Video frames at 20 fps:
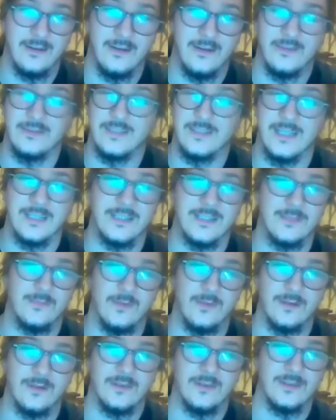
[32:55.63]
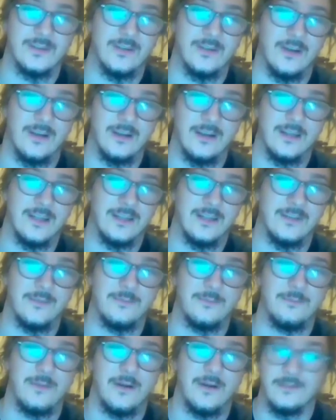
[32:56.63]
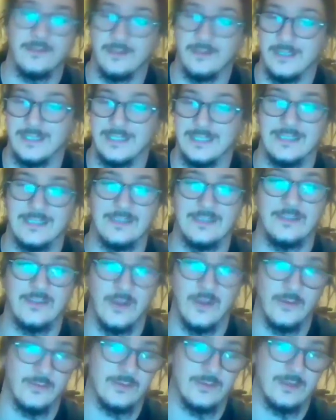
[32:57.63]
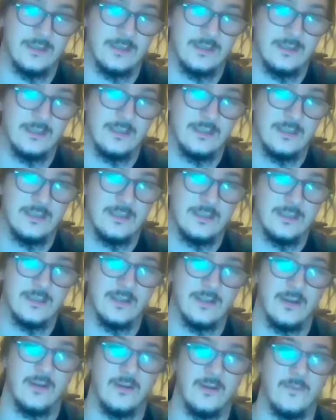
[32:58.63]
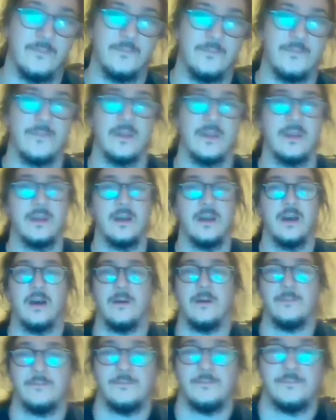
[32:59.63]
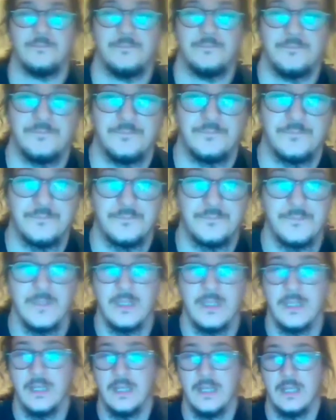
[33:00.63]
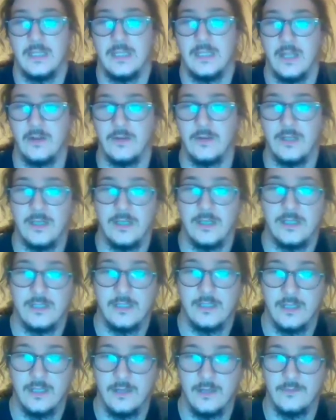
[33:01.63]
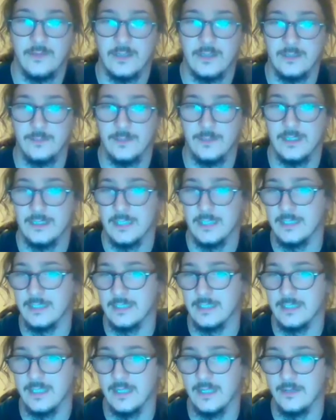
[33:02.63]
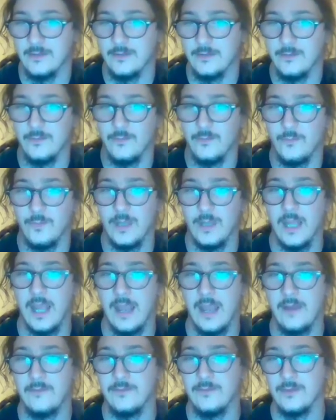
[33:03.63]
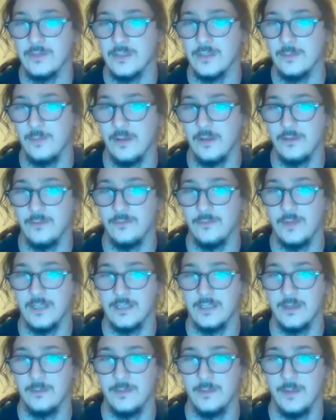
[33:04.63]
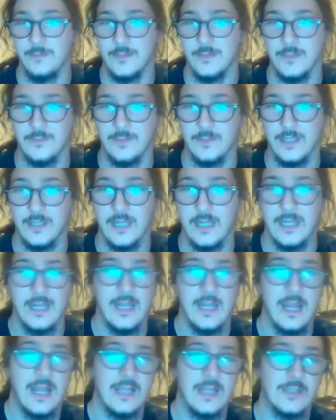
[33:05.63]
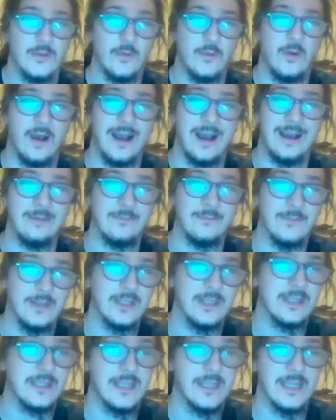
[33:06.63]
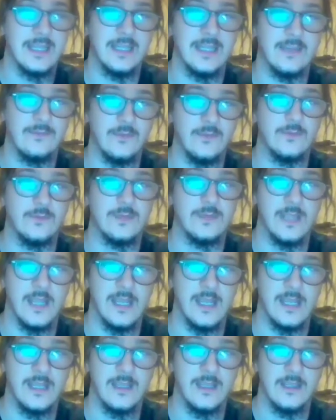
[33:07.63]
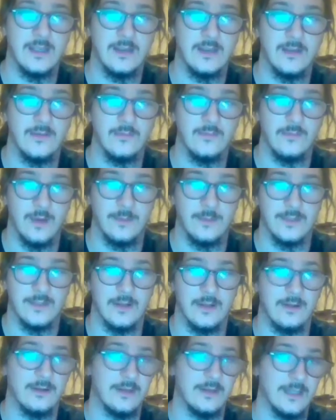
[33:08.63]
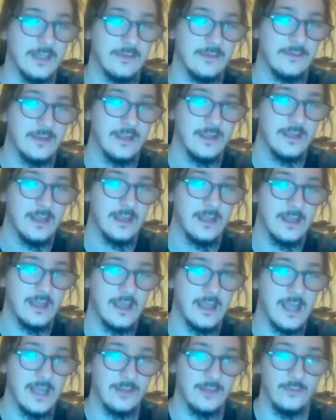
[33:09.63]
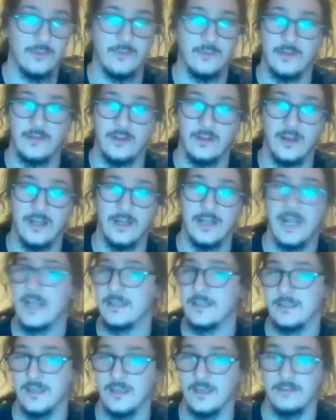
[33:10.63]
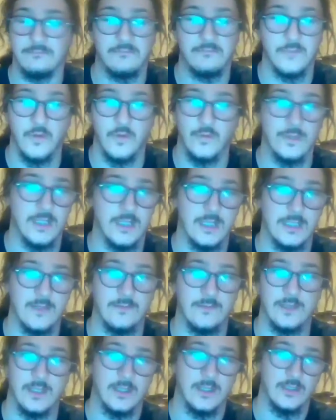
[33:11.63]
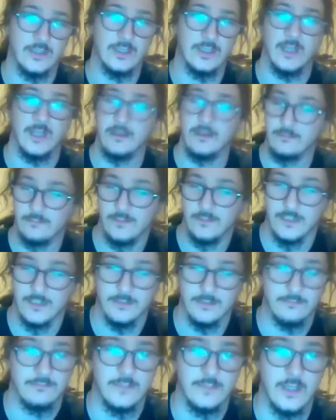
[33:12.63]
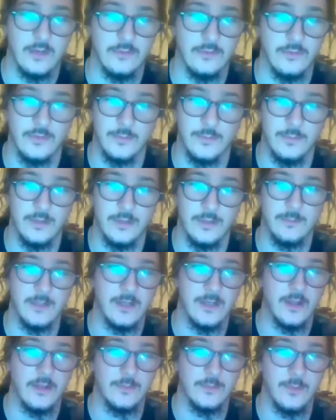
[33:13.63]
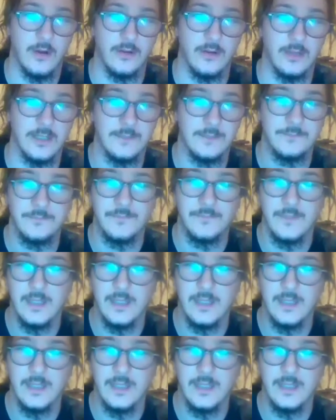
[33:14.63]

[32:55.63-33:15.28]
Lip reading: All it takes is one good shot and your parlay is toast. So now to clarify some things, as I said, we have some other events coming up this weekend. So I'm really thinking if you take Ramazan Emeev and Ludovic Klein, as I said, goes against everything I just said, because I'm telling you to put them in another parlay,